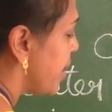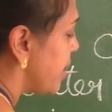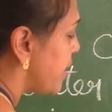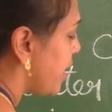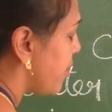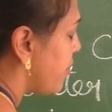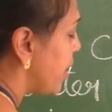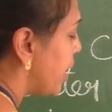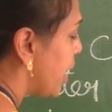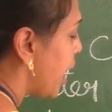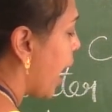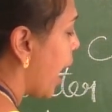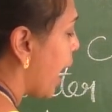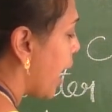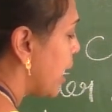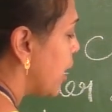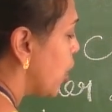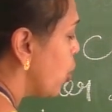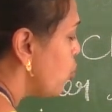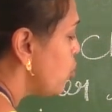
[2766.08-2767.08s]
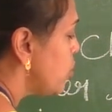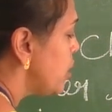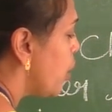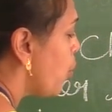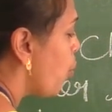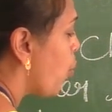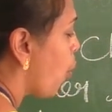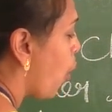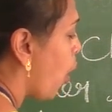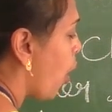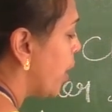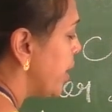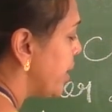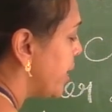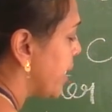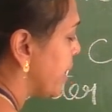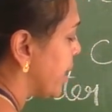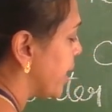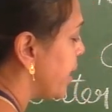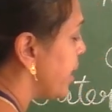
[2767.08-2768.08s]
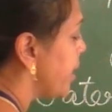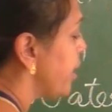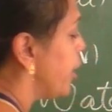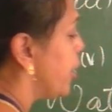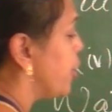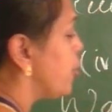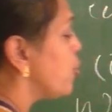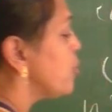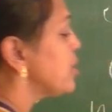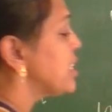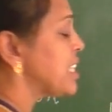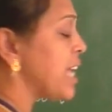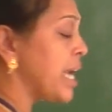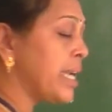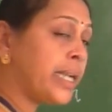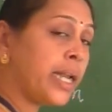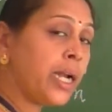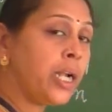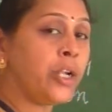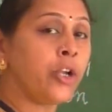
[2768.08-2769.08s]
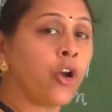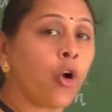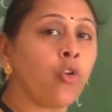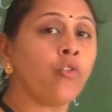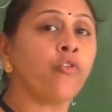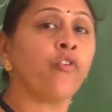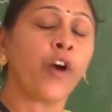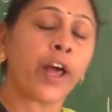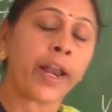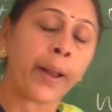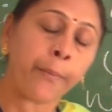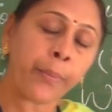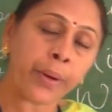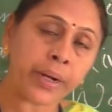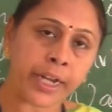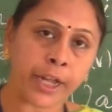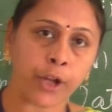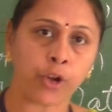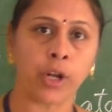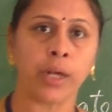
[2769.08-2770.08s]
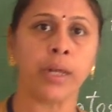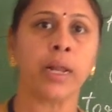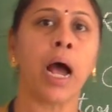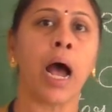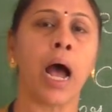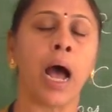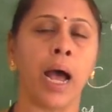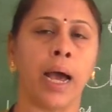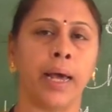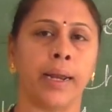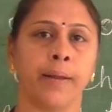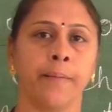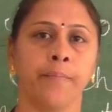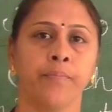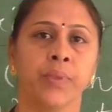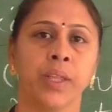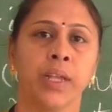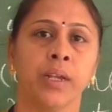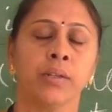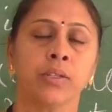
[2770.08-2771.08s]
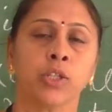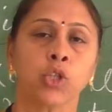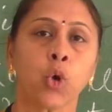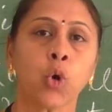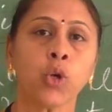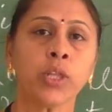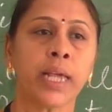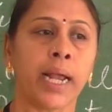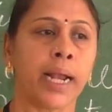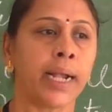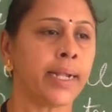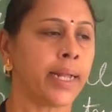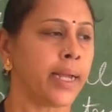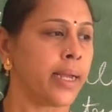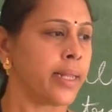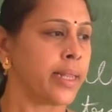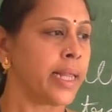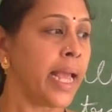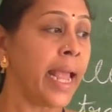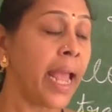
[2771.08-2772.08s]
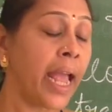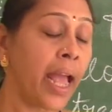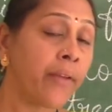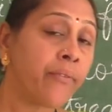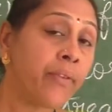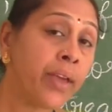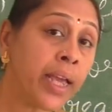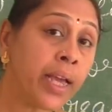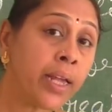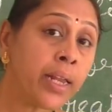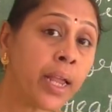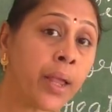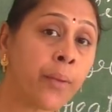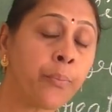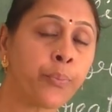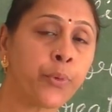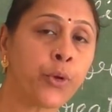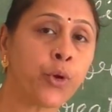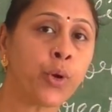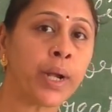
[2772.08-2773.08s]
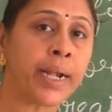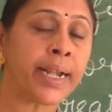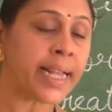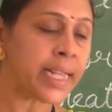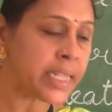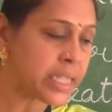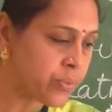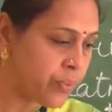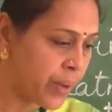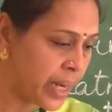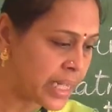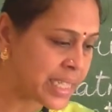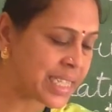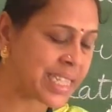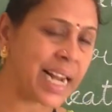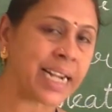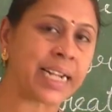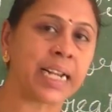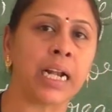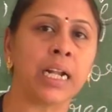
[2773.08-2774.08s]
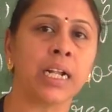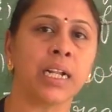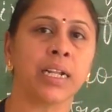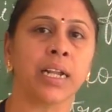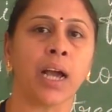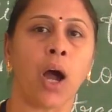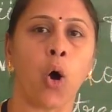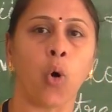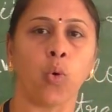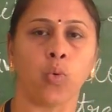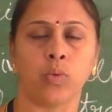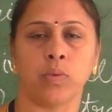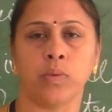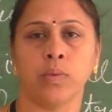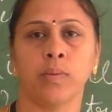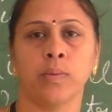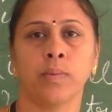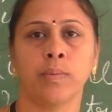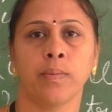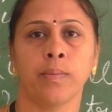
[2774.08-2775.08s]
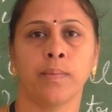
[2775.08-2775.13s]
They will allow the water to settle down for a particular hour, so that the heavier impurities will settle down.